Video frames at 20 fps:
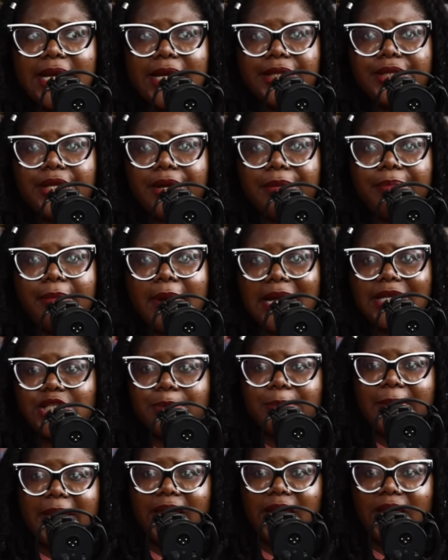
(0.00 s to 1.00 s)
the
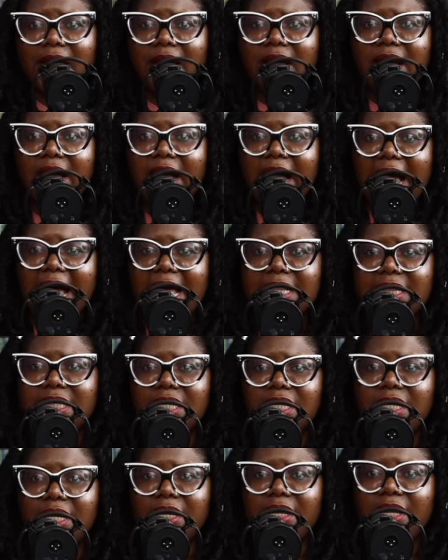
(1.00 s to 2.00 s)
matchmaker and
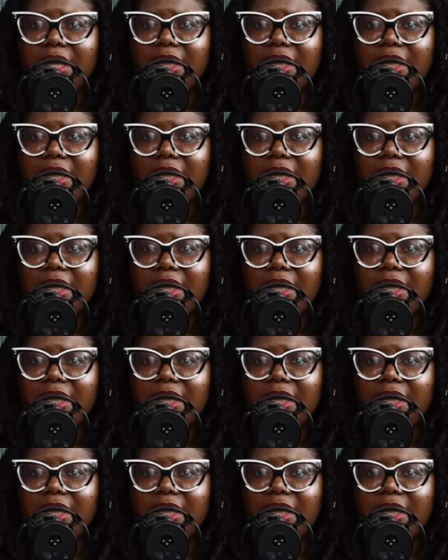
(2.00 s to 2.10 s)
the